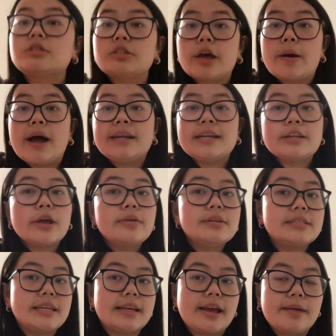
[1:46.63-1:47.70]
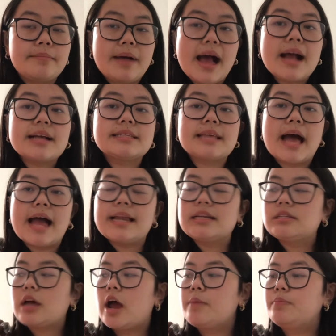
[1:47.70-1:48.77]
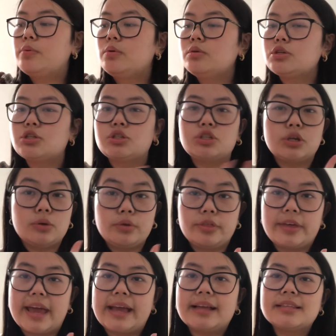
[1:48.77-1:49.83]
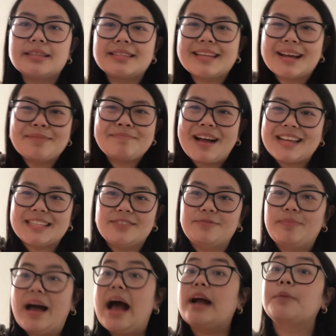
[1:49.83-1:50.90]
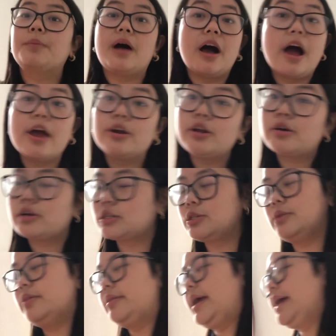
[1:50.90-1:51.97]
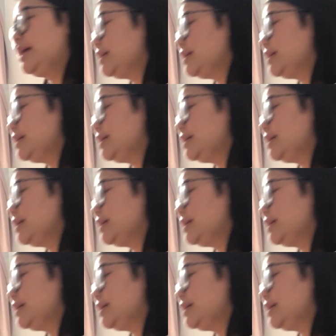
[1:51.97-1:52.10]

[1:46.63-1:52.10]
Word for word: So I did go into TK Maxx and I bought two things. It's like a massive bag, but I only got two things.